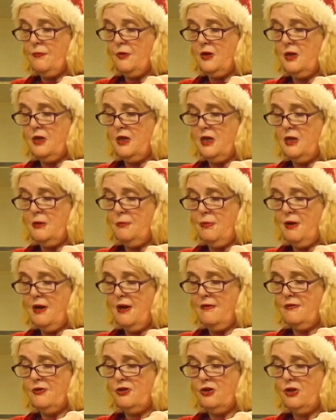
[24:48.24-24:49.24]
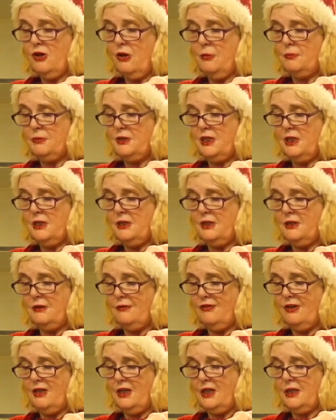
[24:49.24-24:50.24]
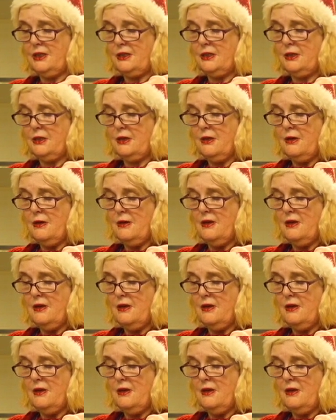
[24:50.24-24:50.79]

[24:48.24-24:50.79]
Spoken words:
You need a pair of sharp scissors for this.